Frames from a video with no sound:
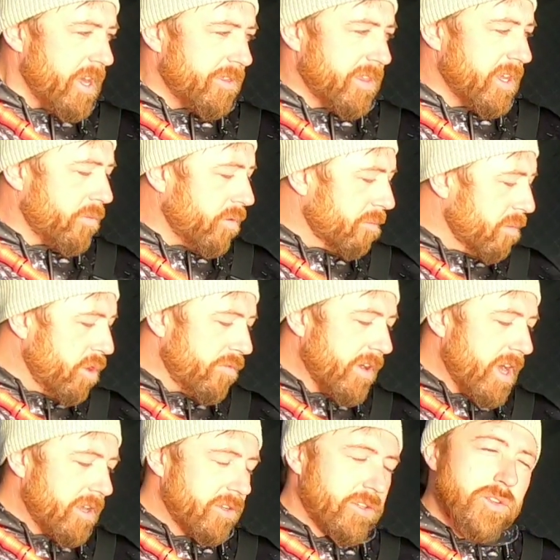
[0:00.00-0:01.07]
think we'll move
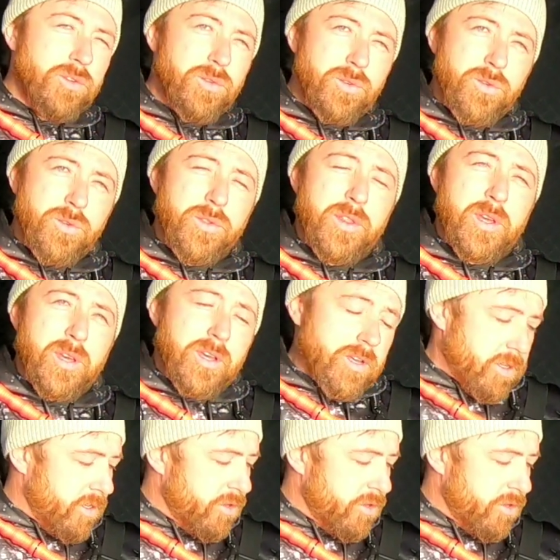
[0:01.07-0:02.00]
on to the